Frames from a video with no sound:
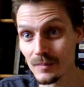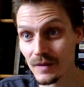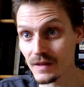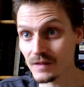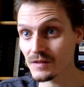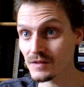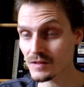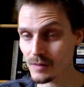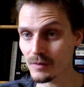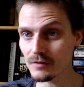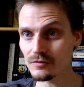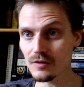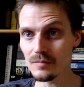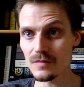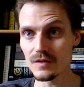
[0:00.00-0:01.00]
And this is
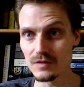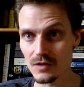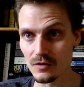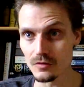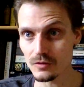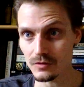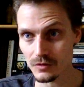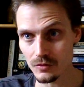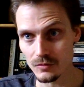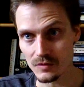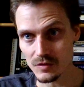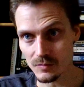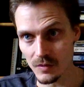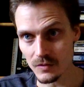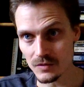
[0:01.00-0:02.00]
coming from the Duke, who
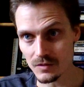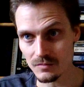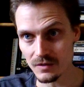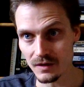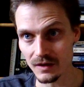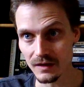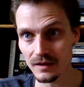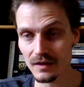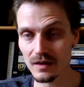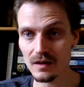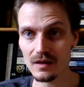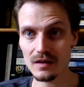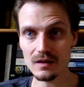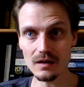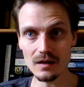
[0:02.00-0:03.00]
was supposed to be,
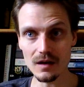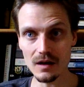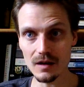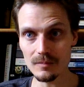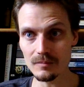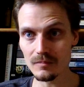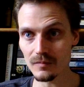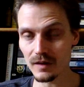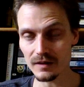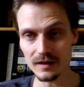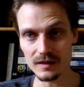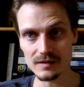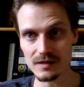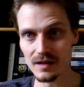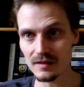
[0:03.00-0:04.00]
like
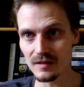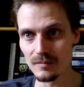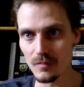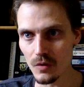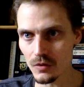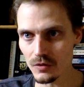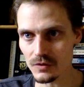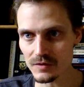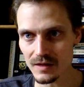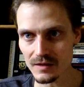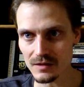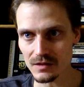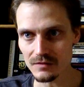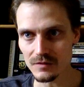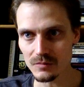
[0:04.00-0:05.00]
I said, the moral
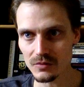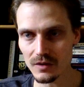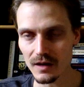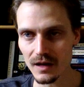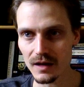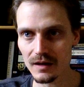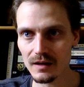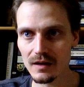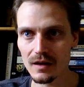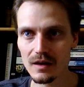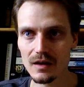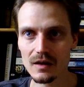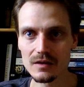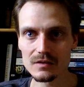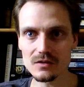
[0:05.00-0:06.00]
center of the play.
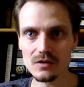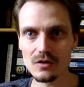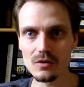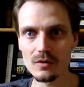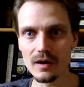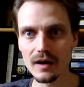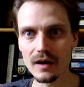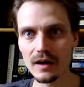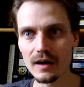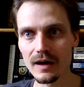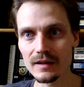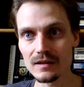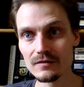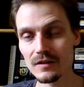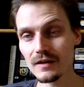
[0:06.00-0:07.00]
So
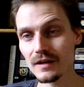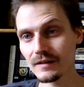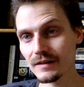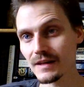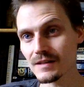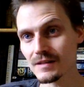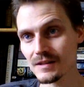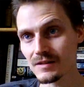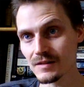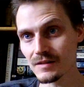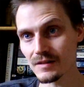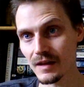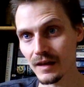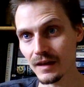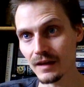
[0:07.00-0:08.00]
at the very least, this
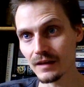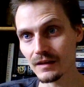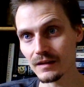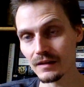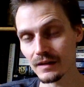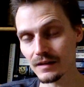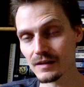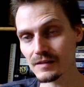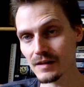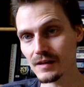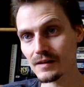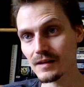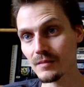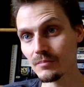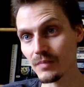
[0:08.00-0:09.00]
is like I
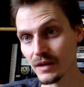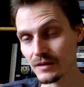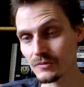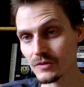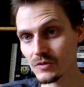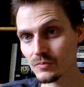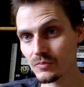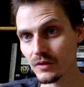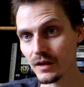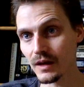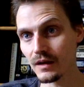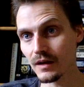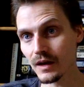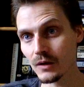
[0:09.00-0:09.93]
said, an ambiguous play.